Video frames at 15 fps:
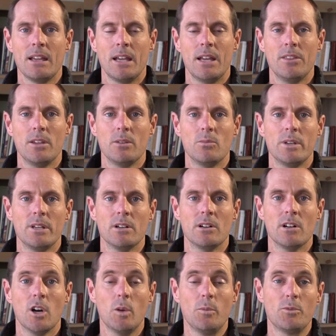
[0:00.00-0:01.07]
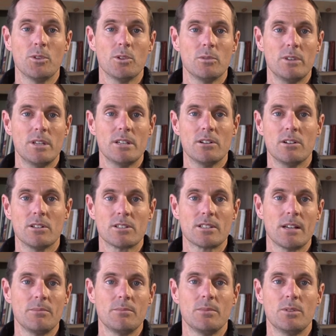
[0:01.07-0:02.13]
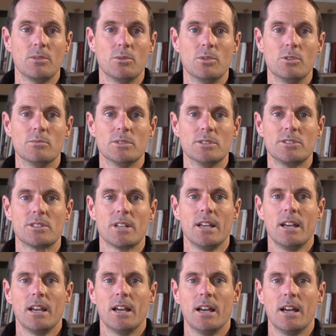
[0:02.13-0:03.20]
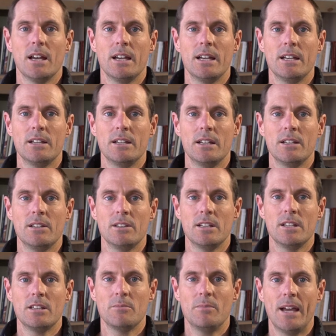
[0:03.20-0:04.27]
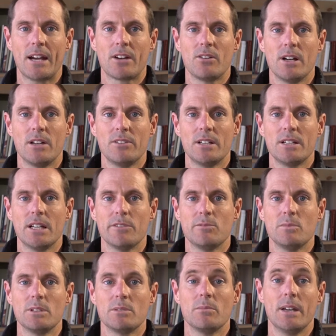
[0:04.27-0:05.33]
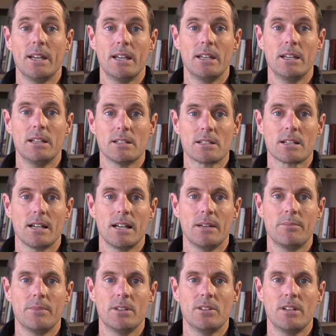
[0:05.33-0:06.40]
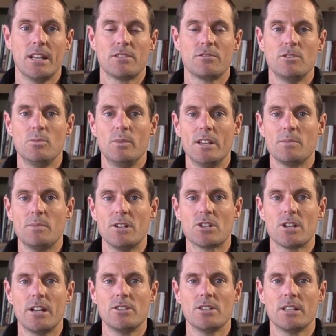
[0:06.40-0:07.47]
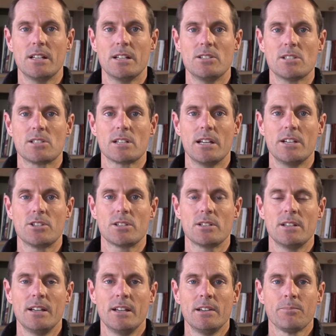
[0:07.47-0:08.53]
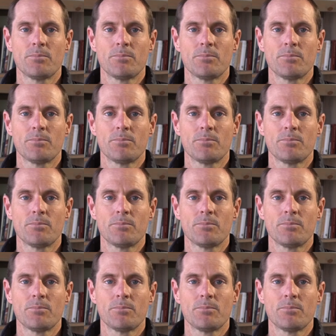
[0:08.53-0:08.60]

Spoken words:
And then we are hopeful. There are some rumors in the background that government may, in time, in the next few weeks, be changing legislation.